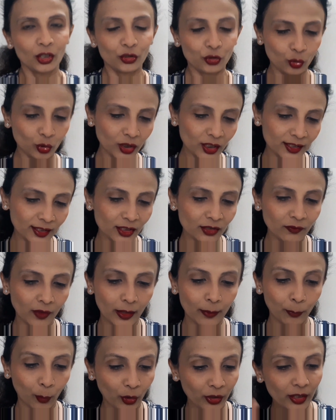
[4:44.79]
So this is
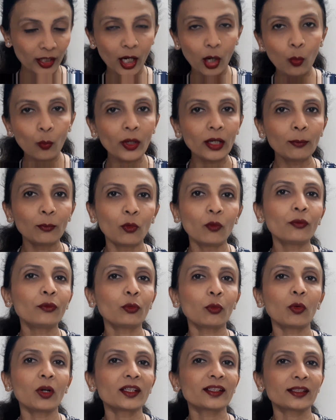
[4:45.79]
one point. Now we'll move
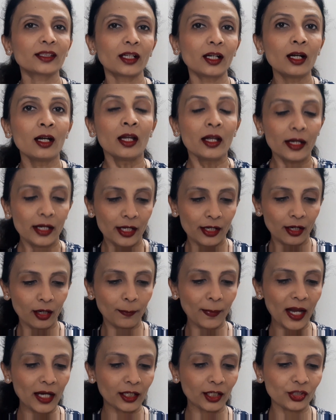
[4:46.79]
towards the inner
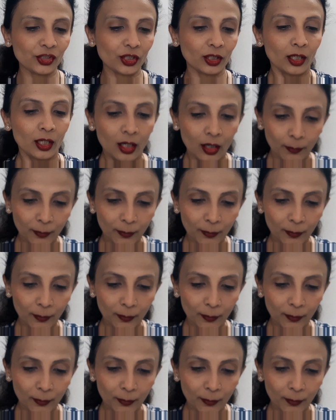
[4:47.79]
packaging.